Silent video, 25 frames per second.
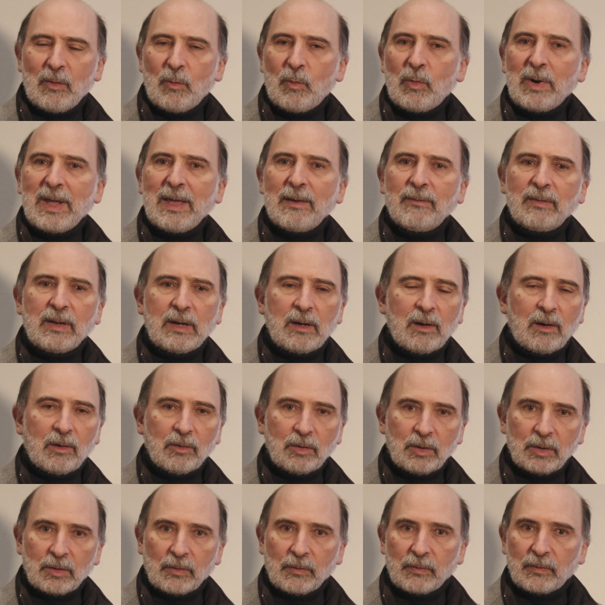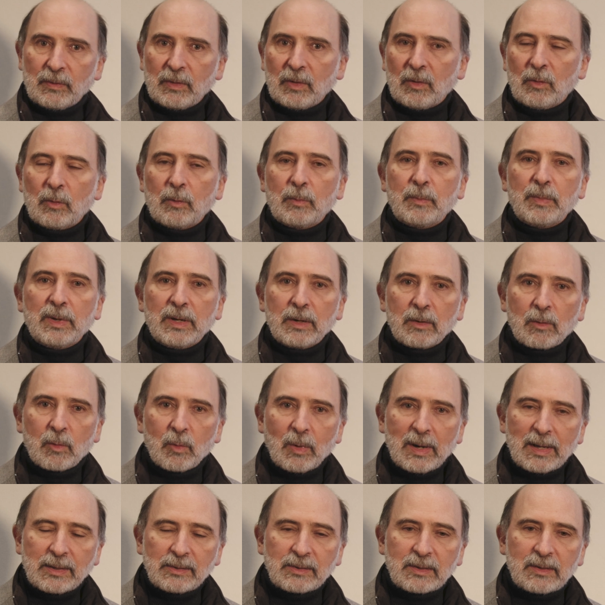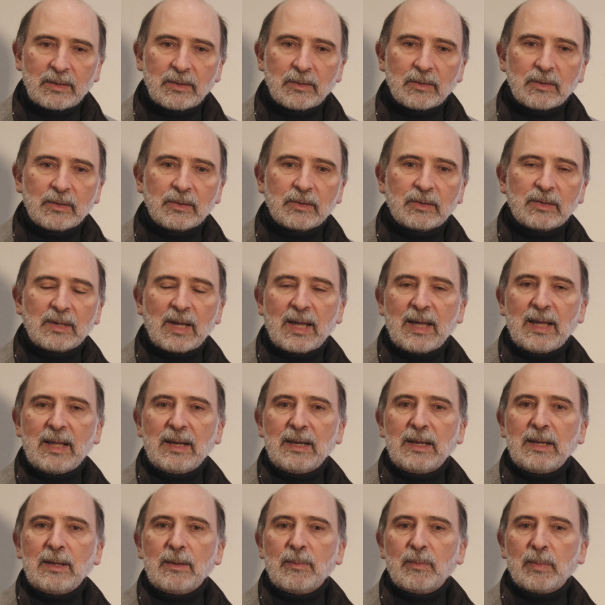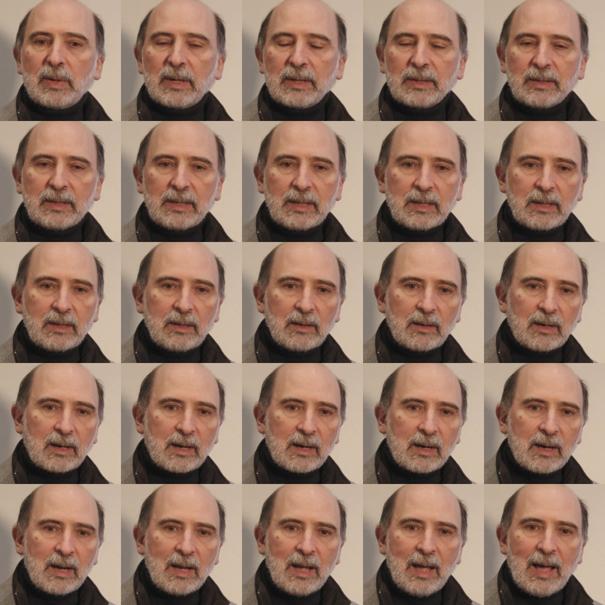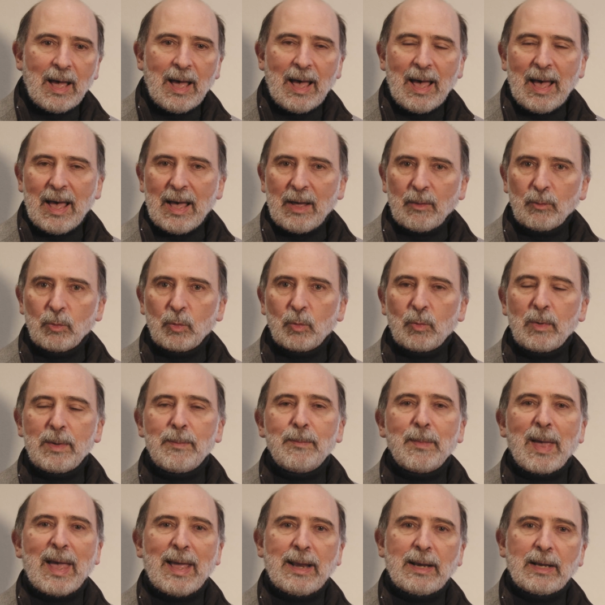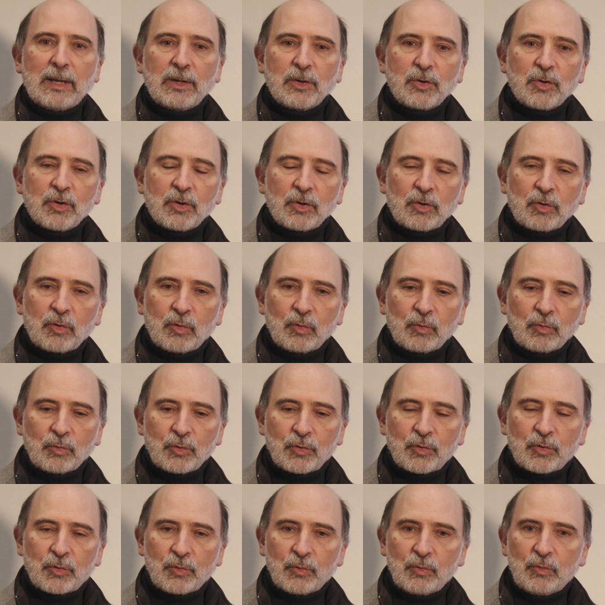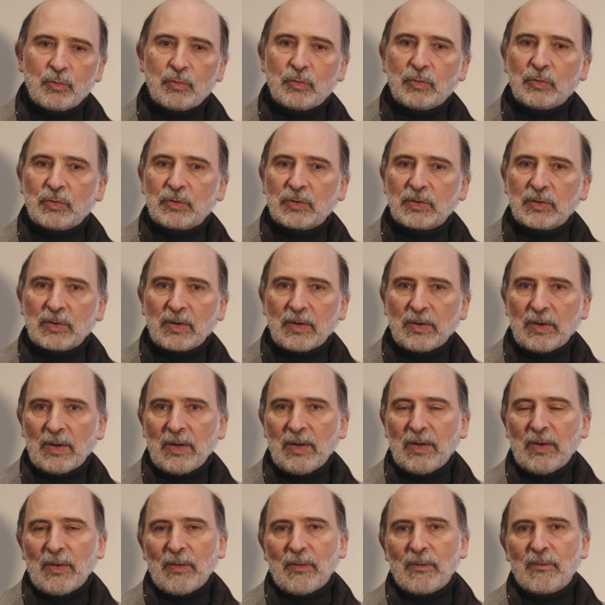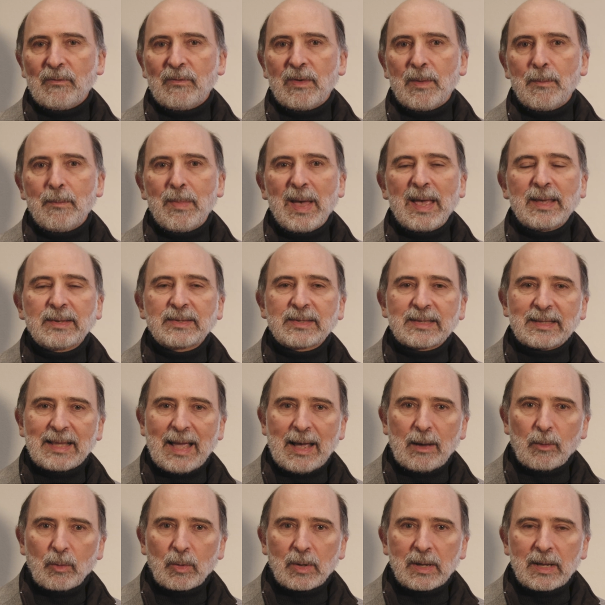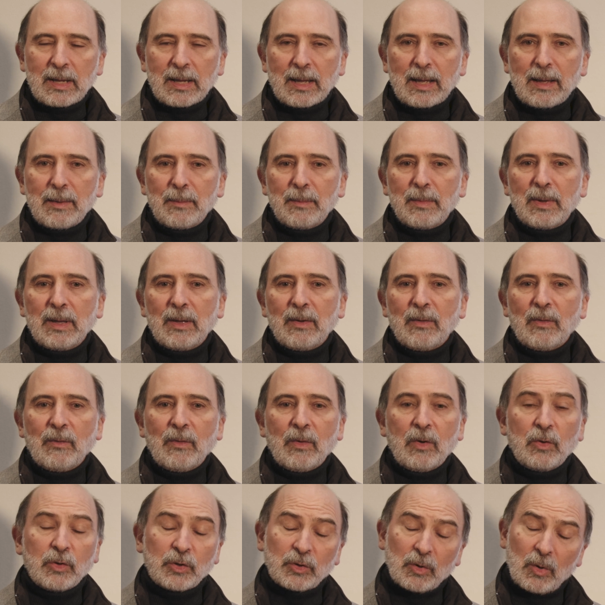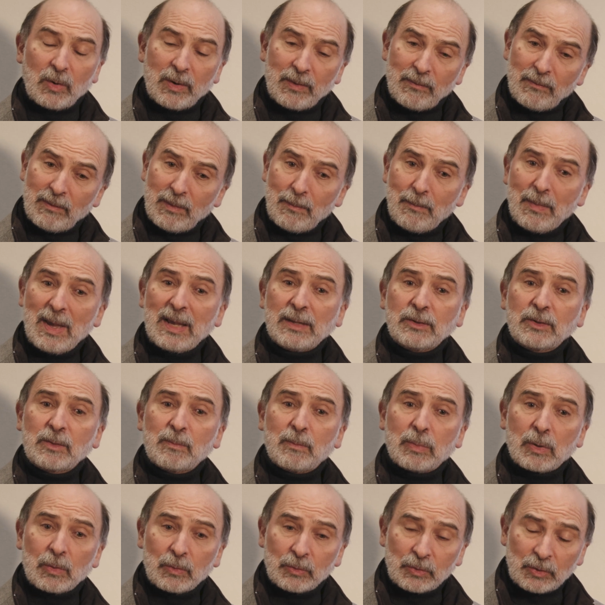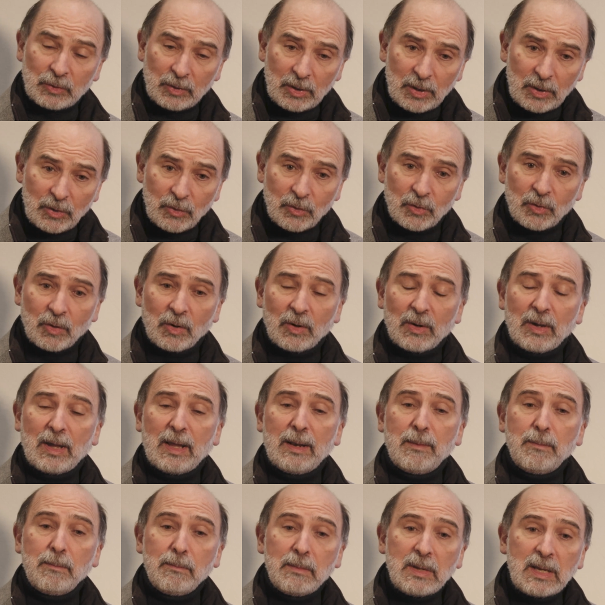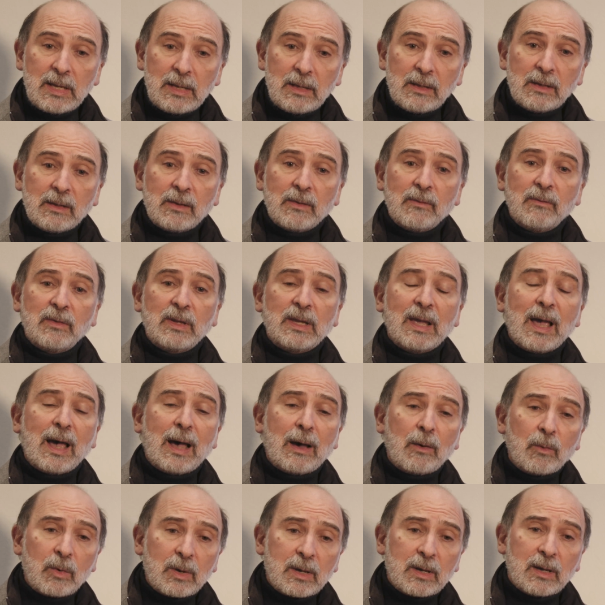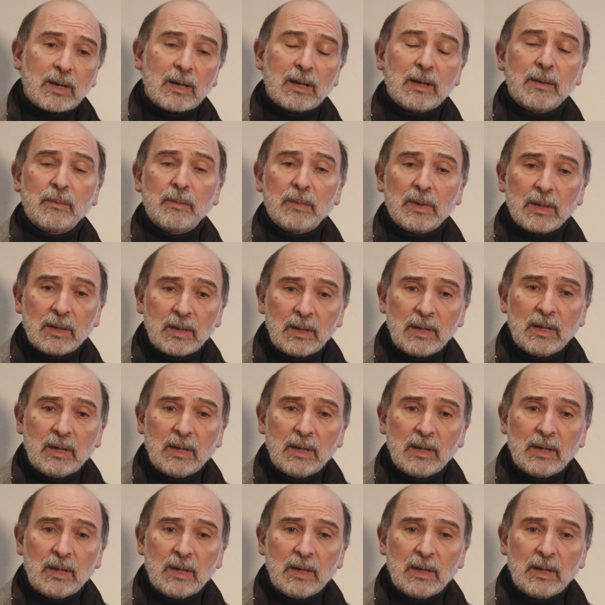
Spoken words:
we have a lot of open questions, and in particular, how do we manage to choose the best outcome, the best procedure and meet the outcome